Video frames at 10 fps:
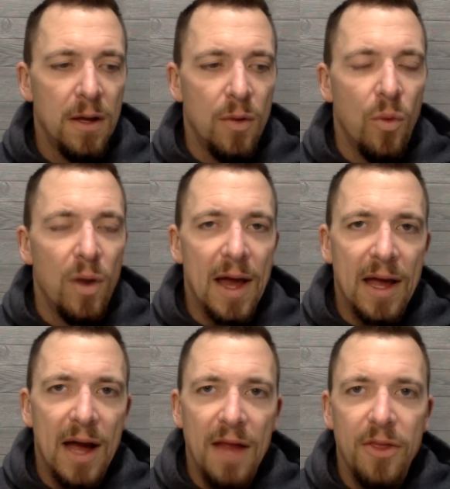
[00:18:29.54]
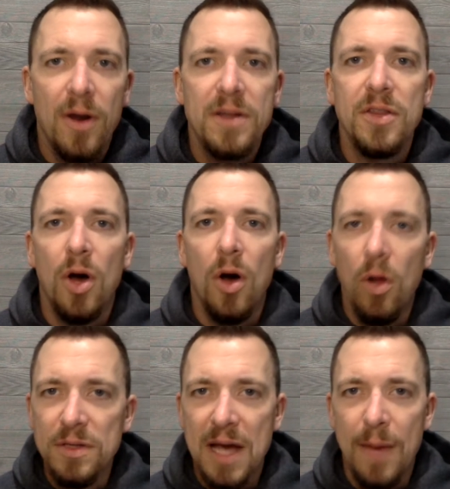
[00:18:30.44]
When I got there, I did the
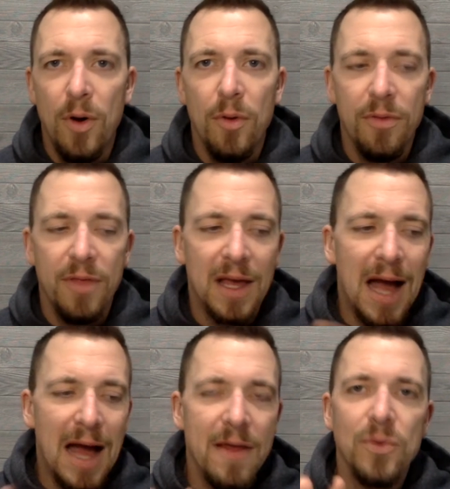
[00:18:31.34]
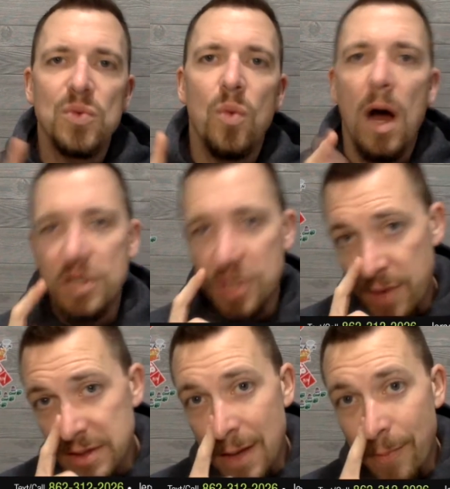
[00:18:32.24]
whole demo. The guy that was watching
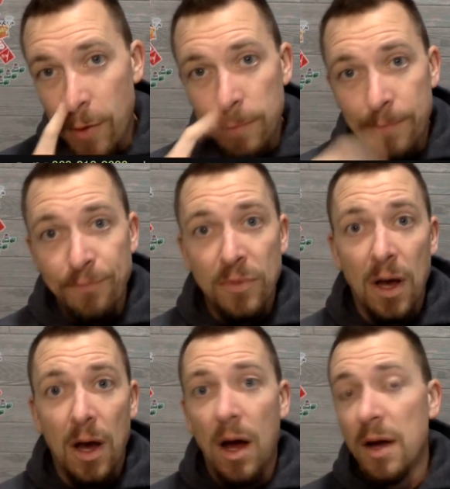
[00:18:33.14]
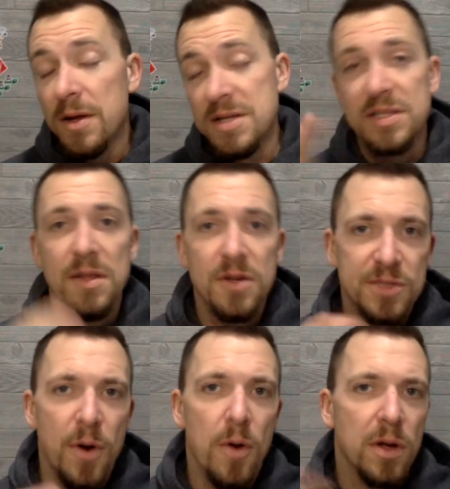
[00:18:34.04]
my demo, uh, he's sitting there
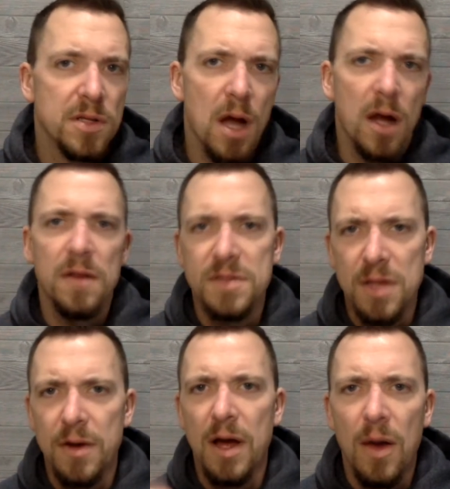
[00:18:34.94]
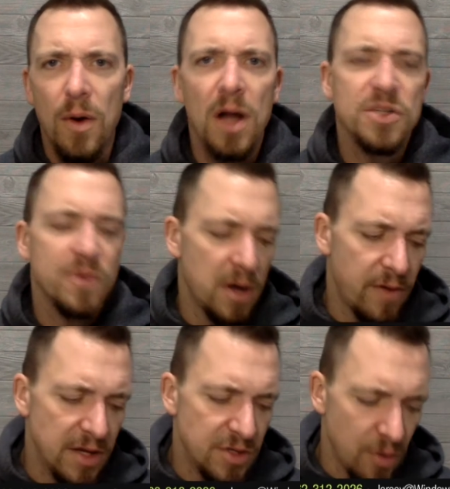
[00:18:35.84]
smoking, talking to this other guy, watching
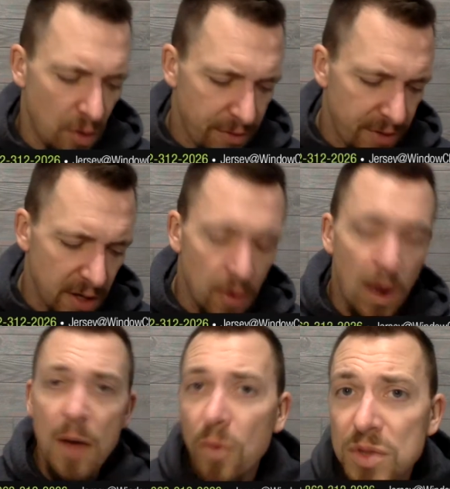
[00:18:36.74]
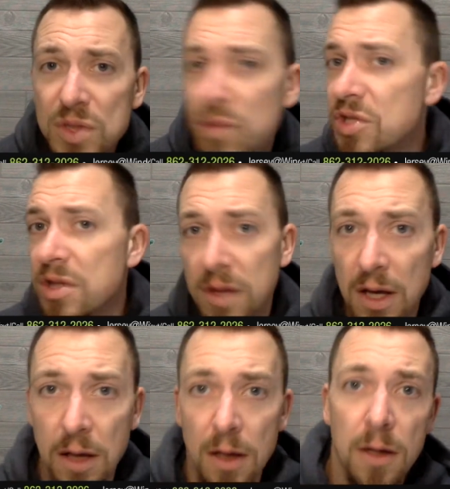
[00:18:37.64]
whatever. I do the whole thing. I go, hey, well, so what'd you think?